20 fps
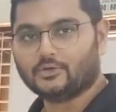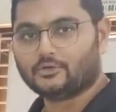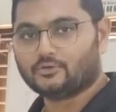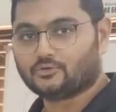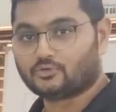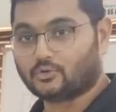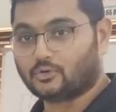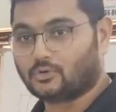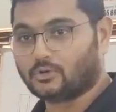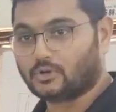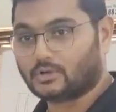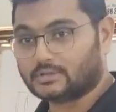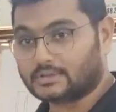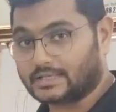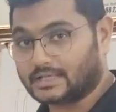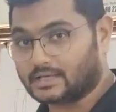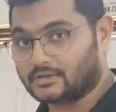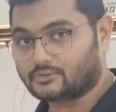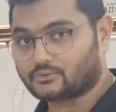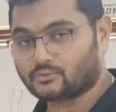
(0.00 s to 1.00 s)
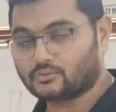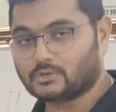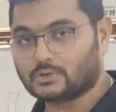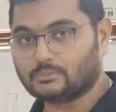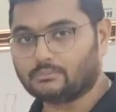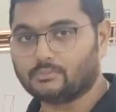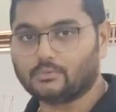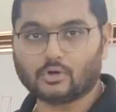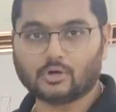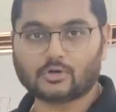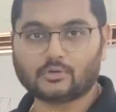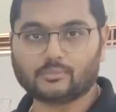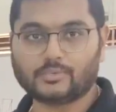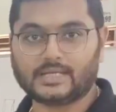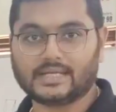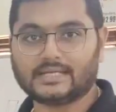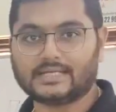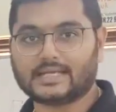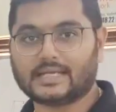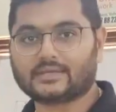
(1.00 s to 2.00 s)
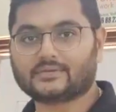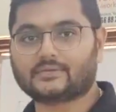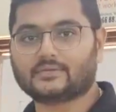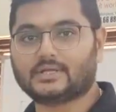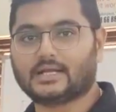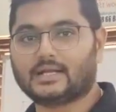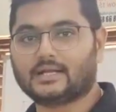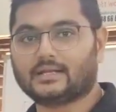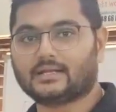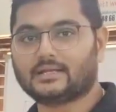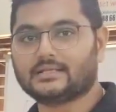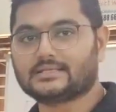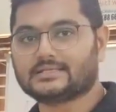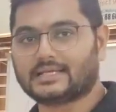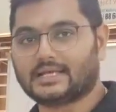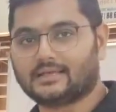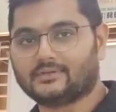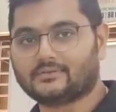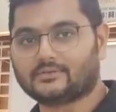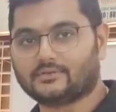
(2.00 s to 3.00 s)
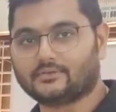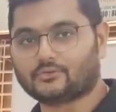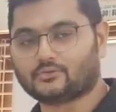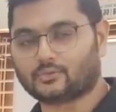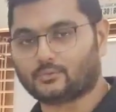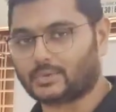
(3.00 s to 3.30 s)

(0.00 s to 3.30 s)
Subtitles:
so there should not be any accidental chances.